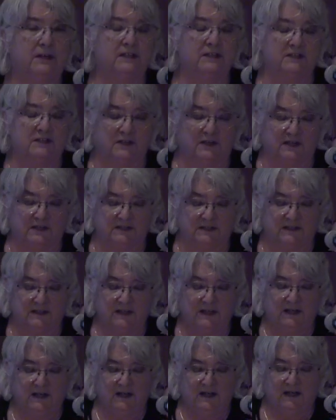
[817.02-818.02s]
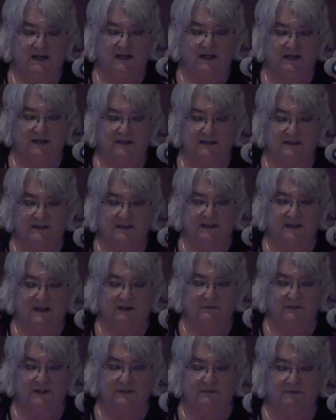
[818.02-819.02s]
stalls, and that
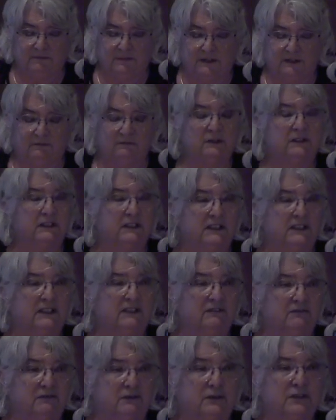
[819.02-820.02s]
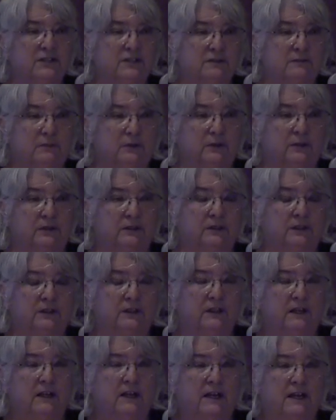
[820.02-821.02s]
wouldn't be really enforceable
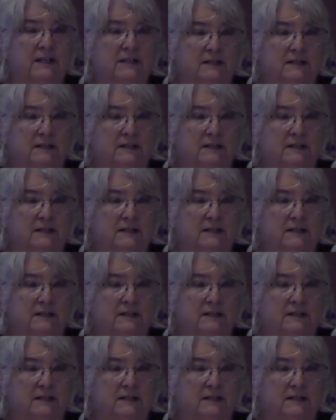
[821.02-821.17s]
as